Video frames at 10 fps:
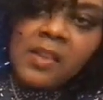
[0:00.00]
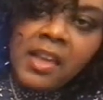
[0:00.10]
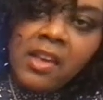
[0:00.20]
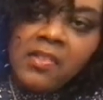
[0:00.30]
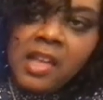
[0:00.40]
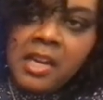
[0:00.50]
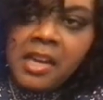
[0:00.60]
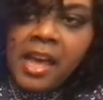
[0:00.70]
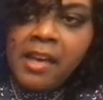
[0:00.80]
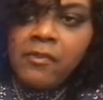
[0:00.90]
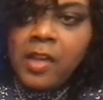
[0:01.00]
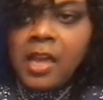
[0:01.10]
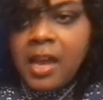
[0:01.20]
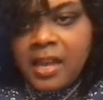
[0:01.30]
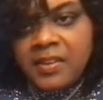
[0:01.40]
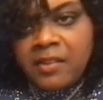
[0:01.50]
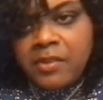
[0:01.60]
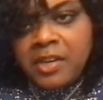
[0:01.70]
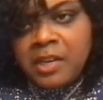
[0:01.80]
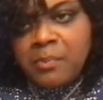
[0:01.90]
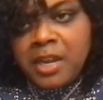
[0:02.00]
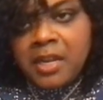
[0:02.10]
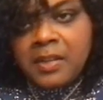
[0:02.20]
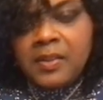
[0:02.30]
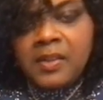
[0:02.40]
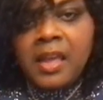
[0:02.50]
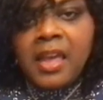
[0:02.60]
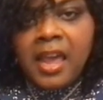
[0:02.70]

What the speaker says: I cut that in half at 17 minutes